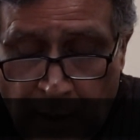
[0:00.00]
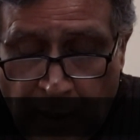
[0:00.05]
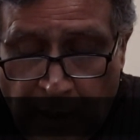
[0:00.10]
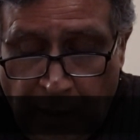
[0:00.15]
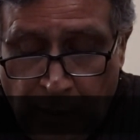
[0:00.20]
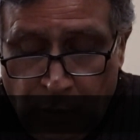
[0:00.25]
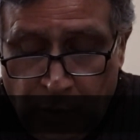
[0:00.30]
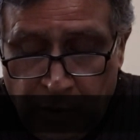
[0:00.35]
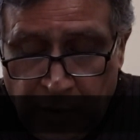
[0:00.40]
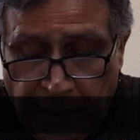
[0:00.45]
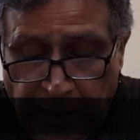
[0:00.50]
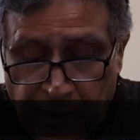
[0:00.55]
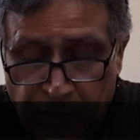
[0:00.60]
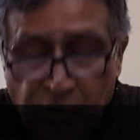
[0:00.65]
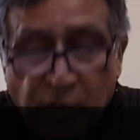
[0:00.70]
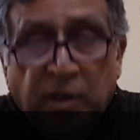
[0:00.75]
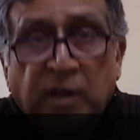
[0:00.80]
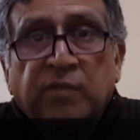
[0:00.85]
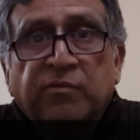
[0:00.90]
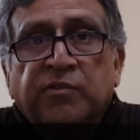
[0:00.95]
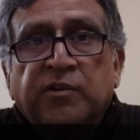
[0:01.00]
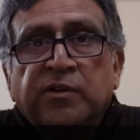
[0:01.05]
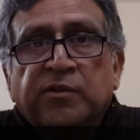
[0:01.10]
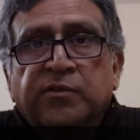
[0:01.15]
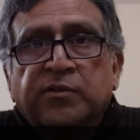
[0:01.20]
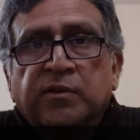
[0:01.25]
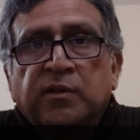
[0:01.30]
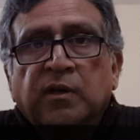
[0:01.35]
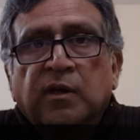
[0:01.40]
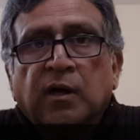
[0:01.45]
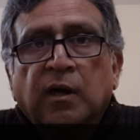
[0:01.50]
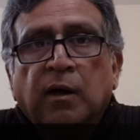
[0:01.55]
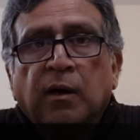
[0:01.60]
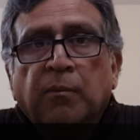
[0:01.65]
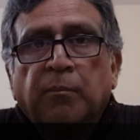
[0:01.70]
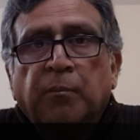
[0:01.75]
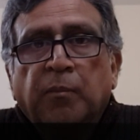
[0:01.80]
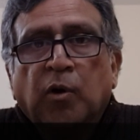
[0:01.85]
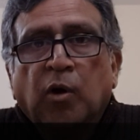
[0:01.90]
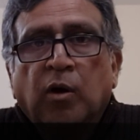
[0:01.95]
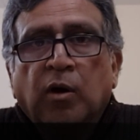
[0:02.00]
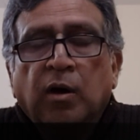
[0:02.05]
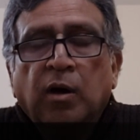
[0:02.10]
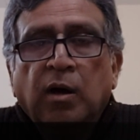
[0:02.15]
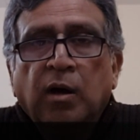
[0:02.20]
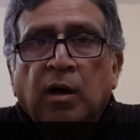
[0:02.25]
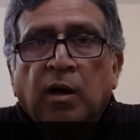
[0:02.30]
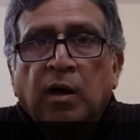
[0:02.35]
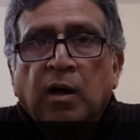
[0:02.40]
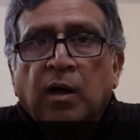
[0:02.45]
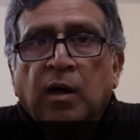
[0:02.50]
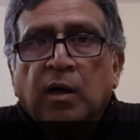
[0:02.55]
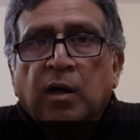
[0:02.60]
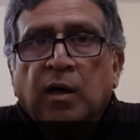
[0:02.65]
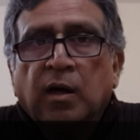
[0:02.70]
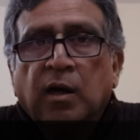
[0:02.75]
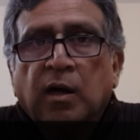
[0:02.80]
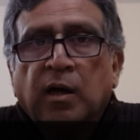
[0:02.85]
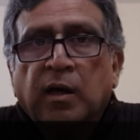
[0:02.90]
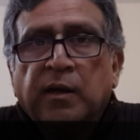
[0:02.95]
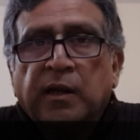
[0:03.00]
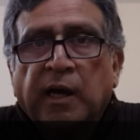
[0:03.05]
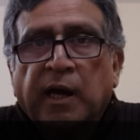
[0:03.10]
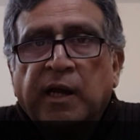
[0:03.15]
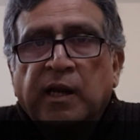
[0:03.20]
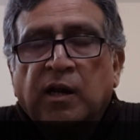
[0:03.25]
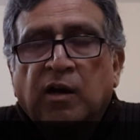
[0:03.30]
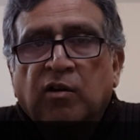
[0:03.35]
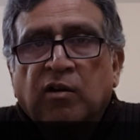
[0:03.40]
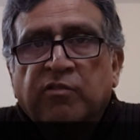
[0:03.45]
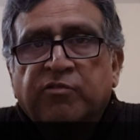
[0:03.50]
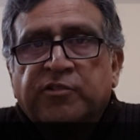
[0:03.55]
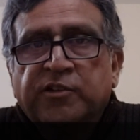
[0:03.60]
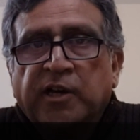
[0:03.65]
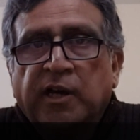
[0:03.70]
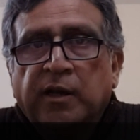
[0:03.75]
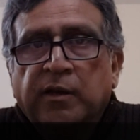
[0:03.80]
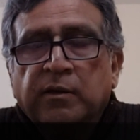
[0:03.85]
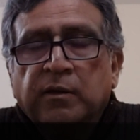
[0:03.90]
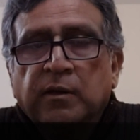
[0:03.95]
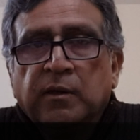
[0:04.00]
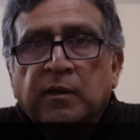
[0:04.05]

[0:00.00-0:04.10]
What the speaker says: I would like to give this book 9 out of 10